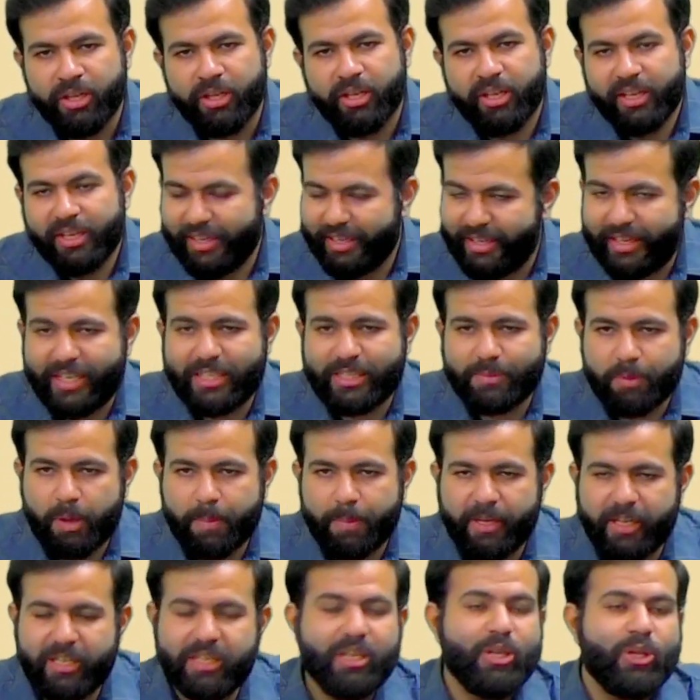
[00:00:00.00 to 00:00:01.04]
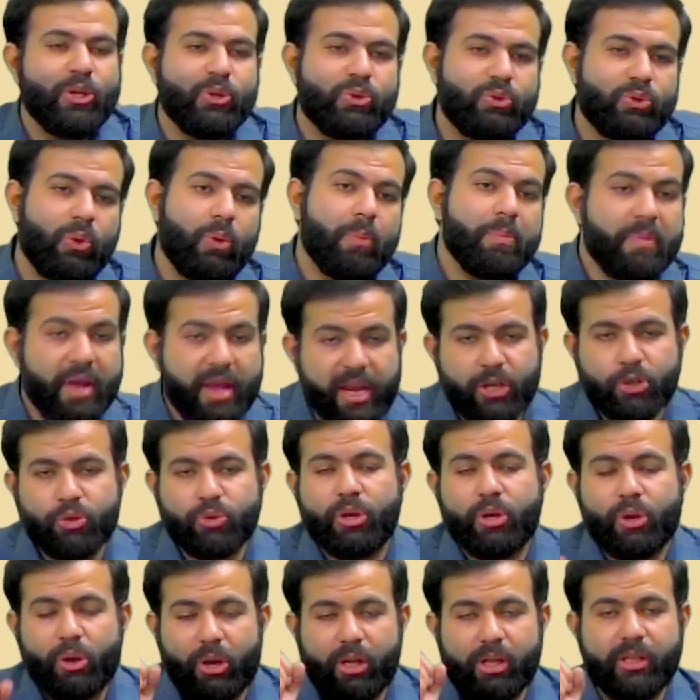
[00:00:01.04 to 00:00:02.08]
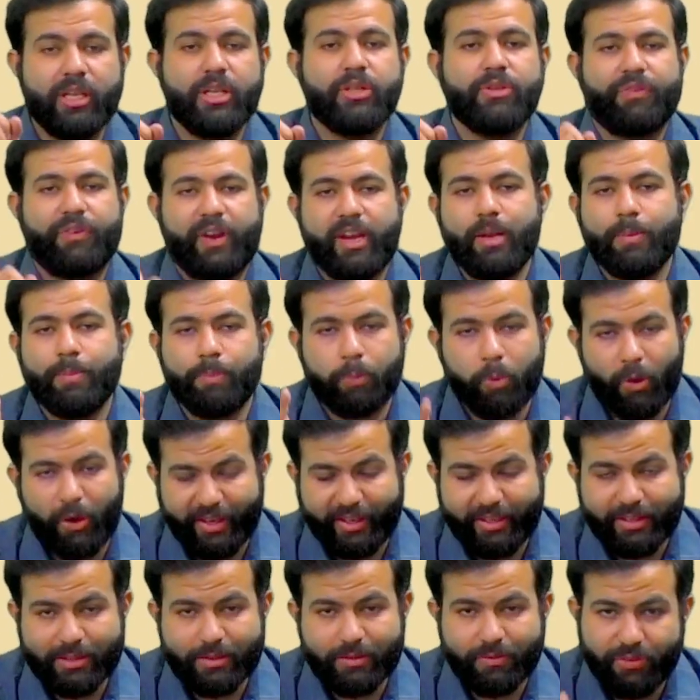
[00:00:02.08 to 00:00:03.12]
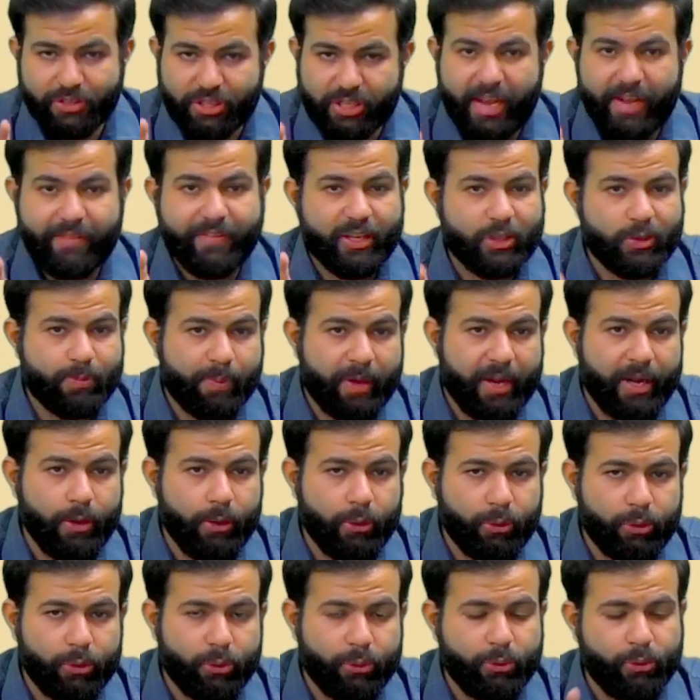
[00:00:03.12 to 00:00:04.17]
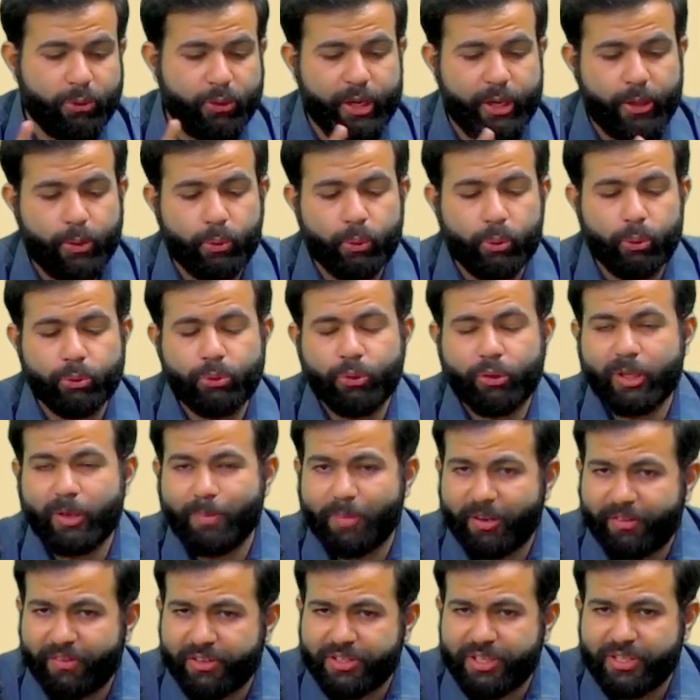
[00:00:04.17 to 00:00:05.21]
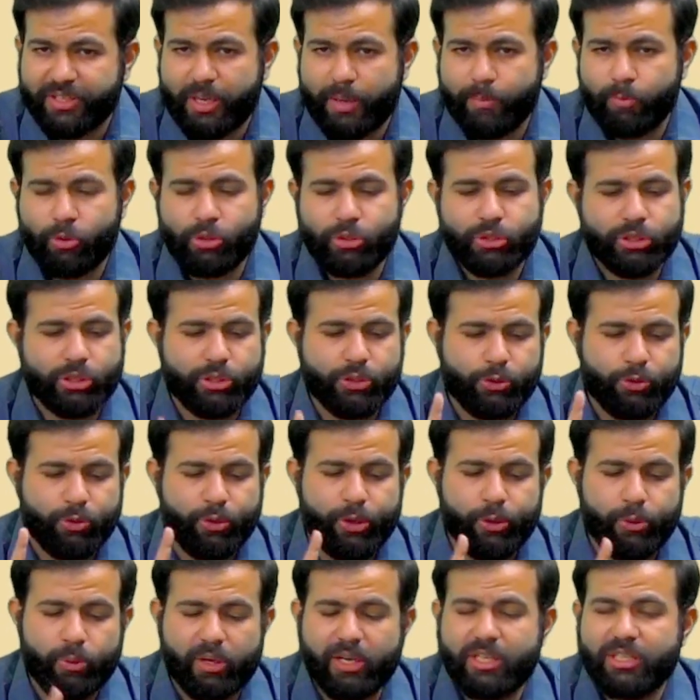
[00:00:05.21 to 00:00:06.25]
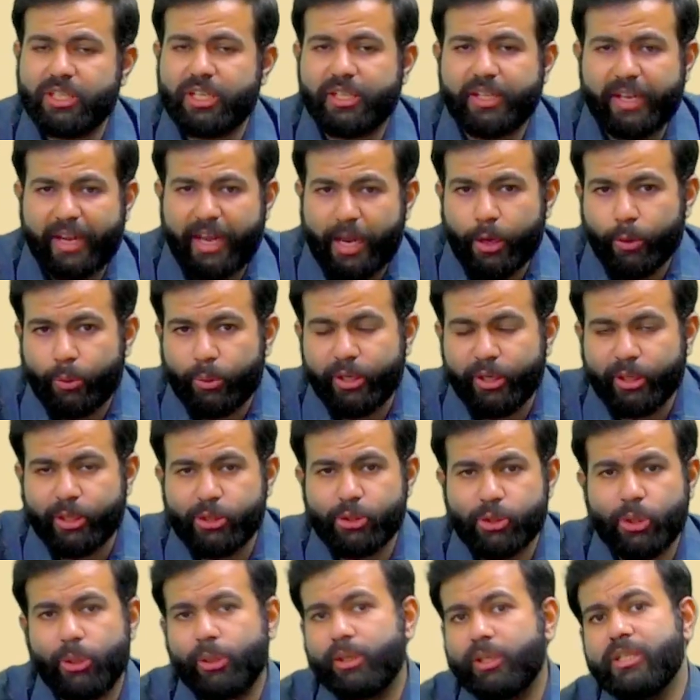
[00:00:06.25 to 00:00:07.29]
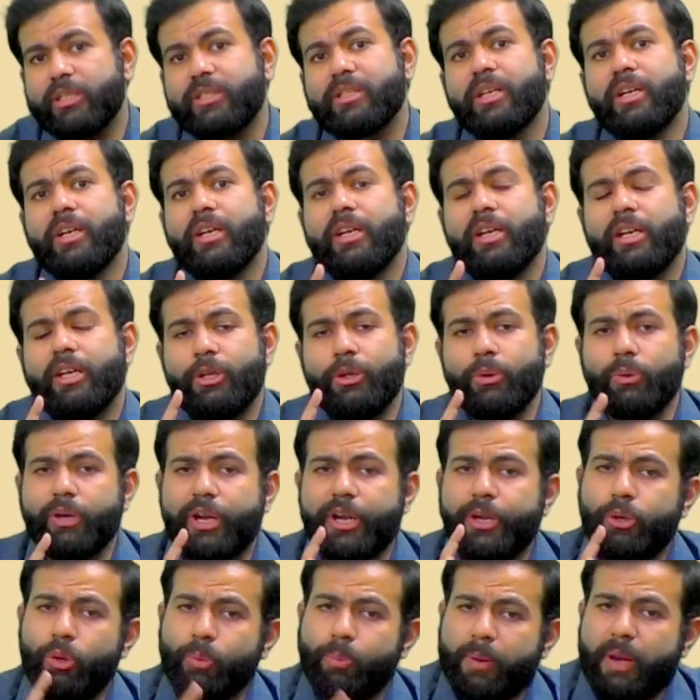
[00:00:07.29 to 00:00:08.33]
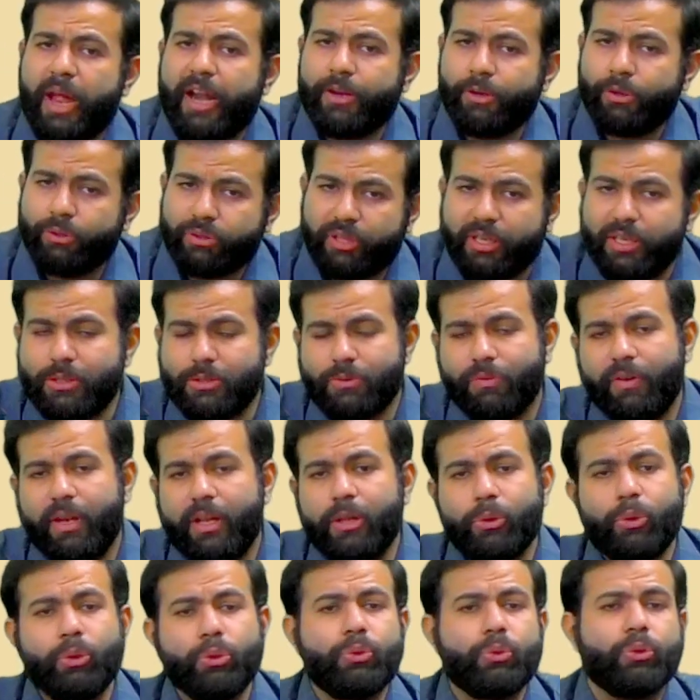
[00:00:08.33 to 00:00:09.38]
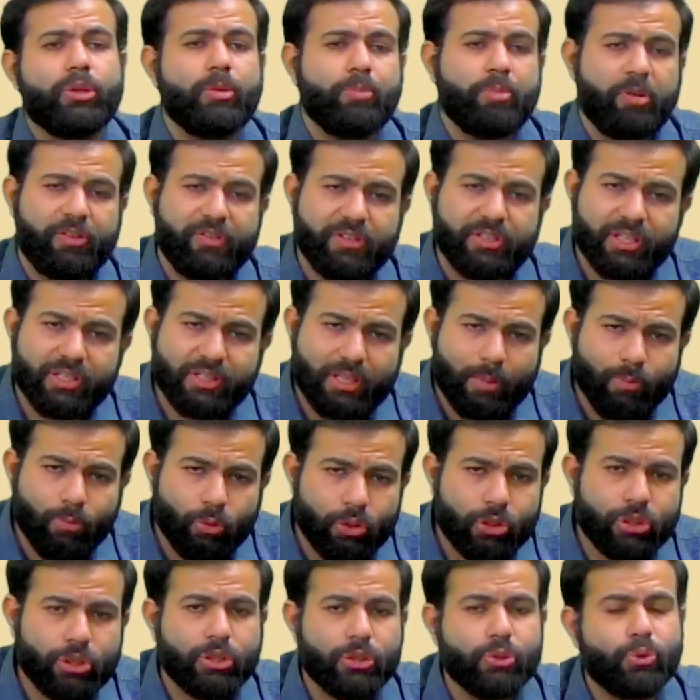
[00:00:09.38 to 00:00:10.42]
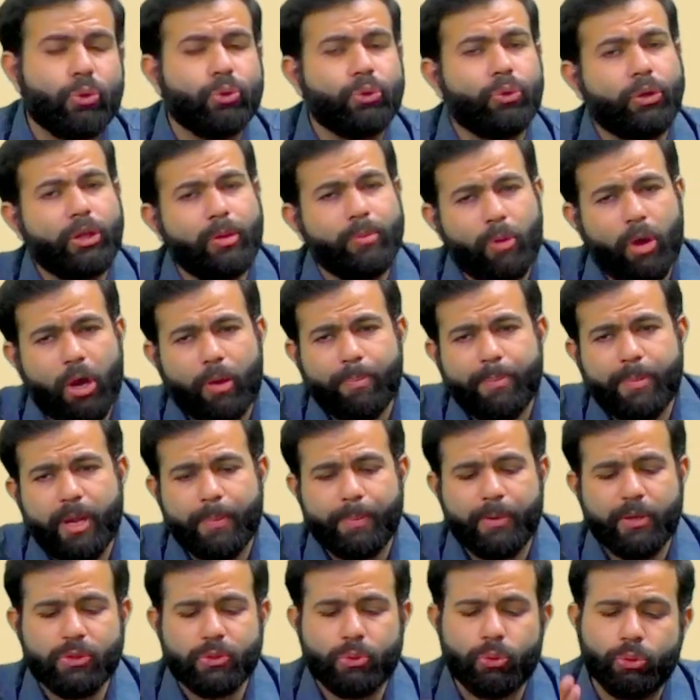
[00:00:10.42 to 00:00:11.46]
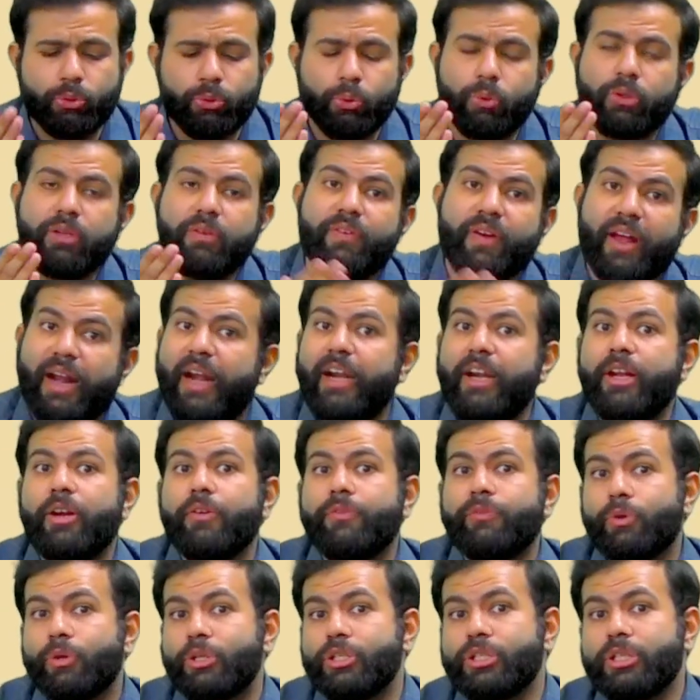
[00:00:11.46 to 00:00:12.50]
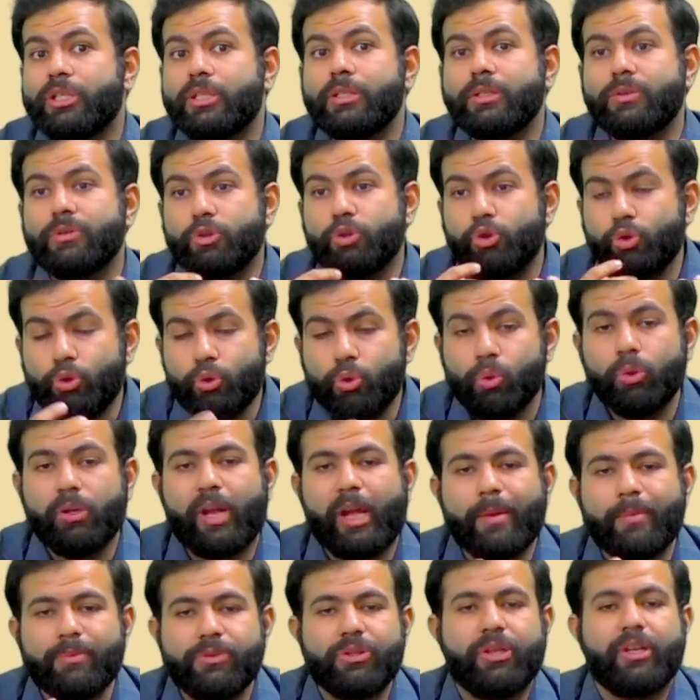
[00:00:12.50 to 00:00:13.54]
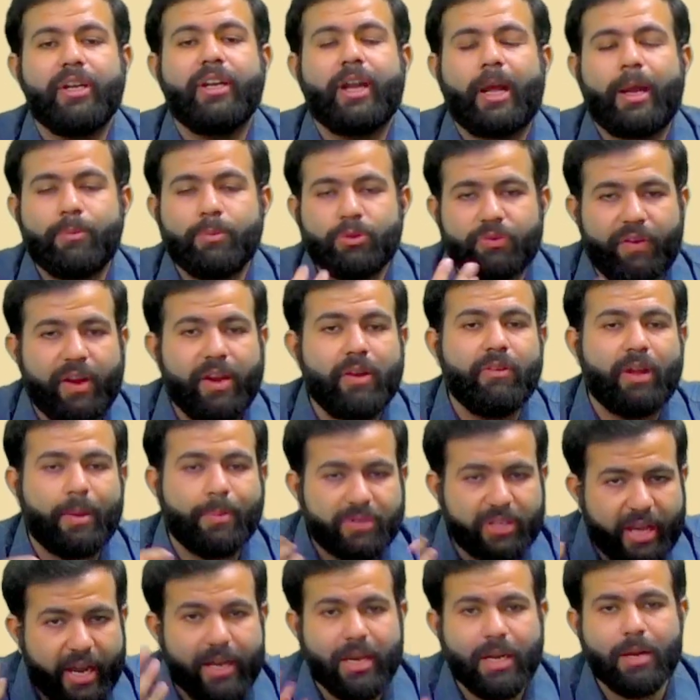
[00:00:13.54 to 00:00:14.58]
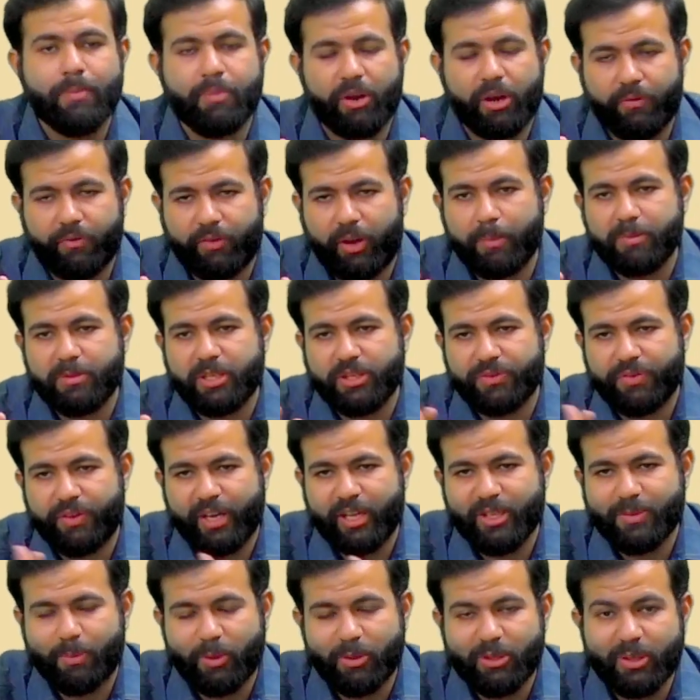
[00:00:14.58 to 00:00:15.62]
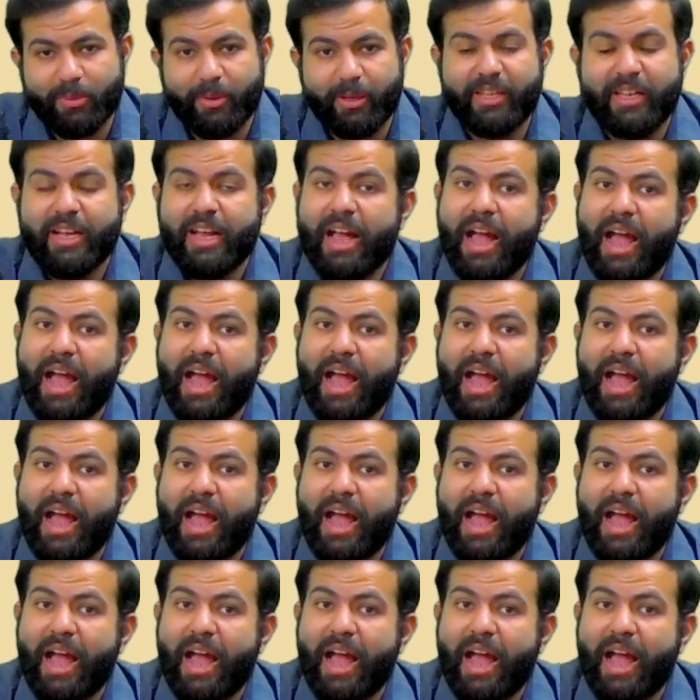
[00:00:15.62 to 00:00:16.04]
Yes, people. So make sure all these 5 points which I have explained to you, you need to go through the previous exam questions, you need to understand the calculator shortcuts, you need to plan your things well, go through the previous exam questions, go through the mock papers, go through the variety of questions 2 times, 3 times, 5 times, n number of times as far as possible.